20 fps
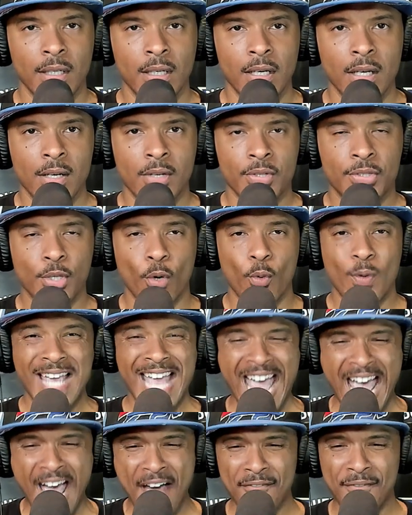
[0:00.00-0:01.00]
So we
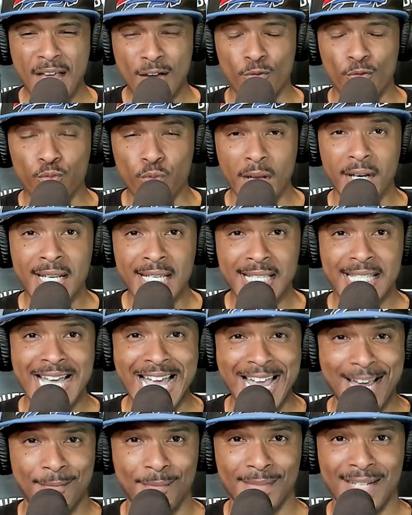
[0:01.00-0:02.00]
have that running
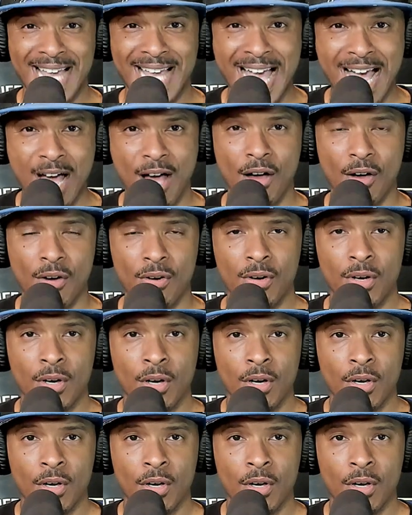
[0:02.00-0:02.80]
game now.